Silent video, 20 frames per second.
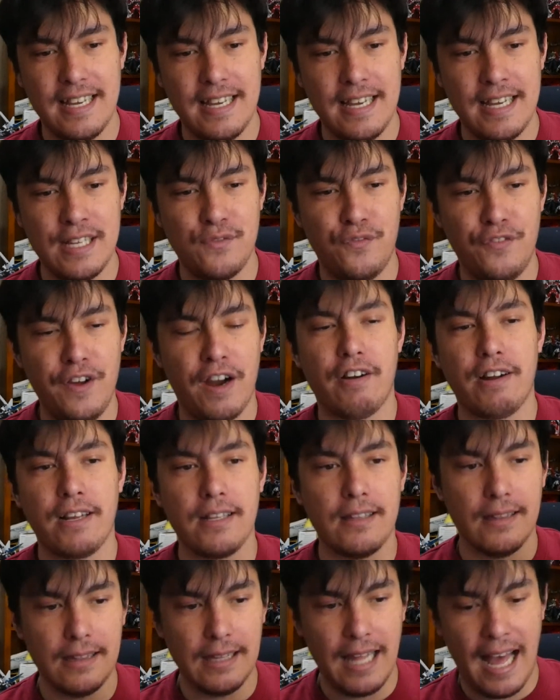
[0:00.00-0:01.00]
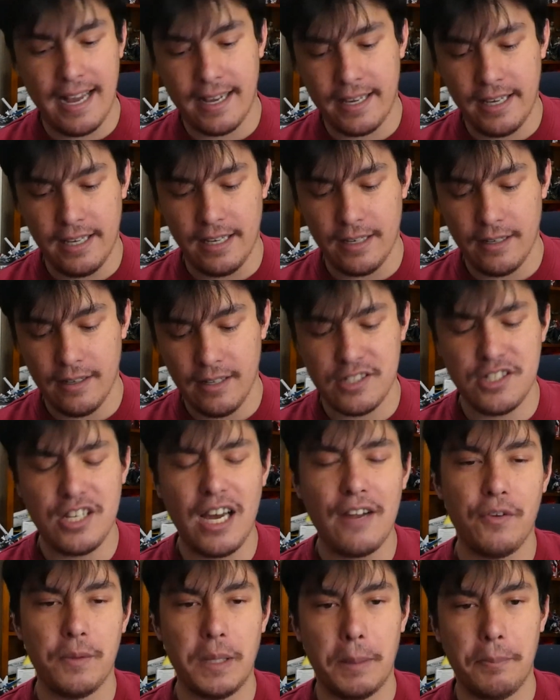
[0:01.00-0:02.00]
is very lacking,
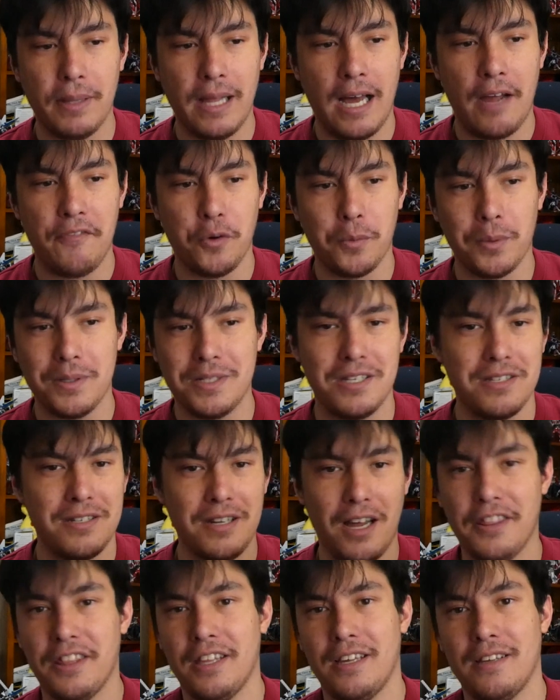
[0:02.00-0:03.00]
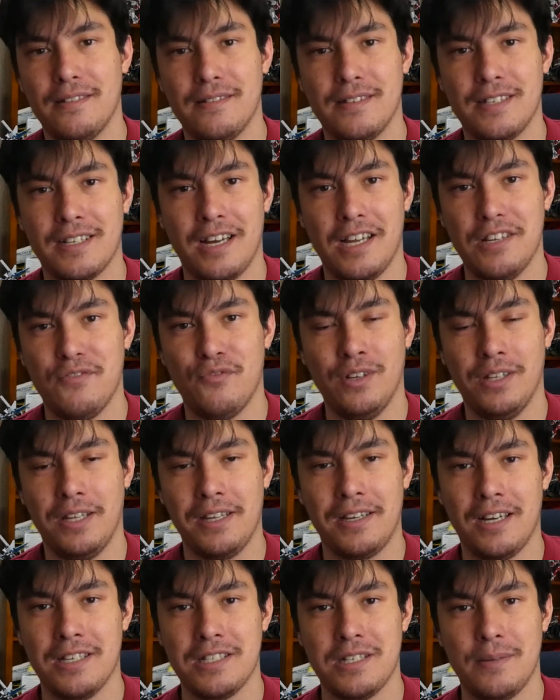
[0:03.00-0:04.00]
aside from the platform, because there's nothing to really
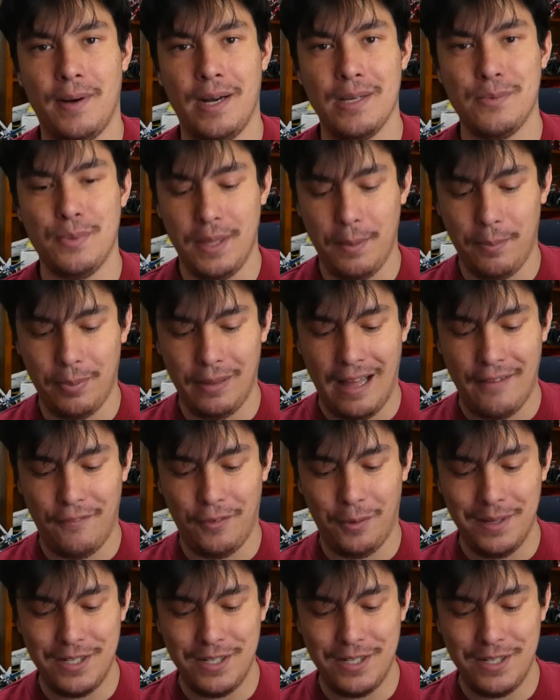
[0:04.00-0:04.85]
customize with the platform.